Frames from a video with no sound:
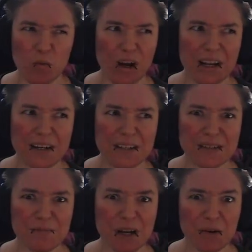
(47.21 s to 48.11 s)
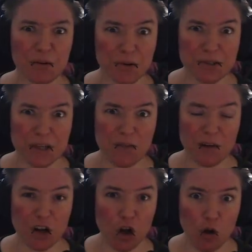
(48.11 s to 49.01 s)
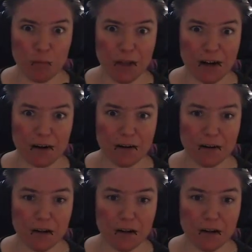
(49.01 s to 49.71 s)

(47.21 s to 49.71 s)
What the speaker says: Why doesn't my horse have a gallbladder?